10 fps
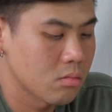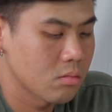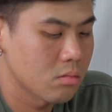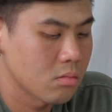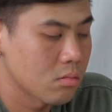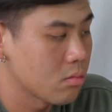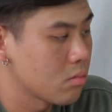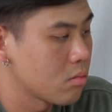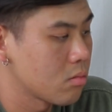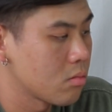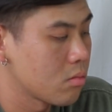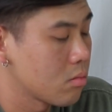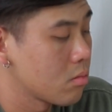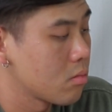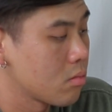
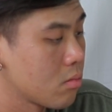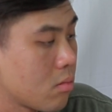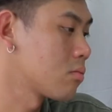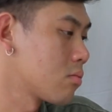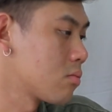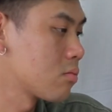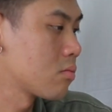(silent)